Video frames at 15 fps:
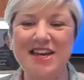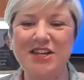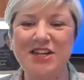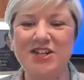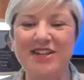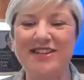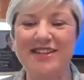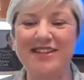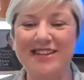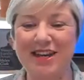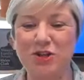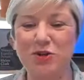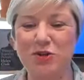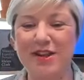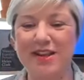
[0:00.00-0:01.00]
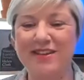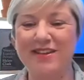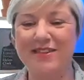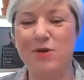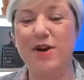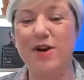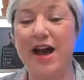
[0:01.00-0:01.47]
She's a sexual
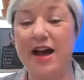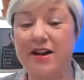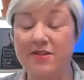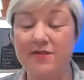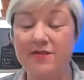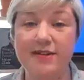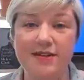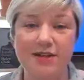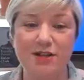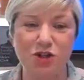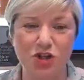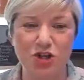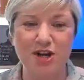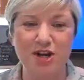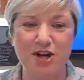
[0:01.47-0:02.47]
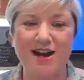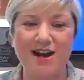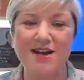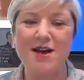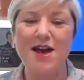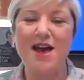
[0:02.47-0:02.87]
assault activist, tutor,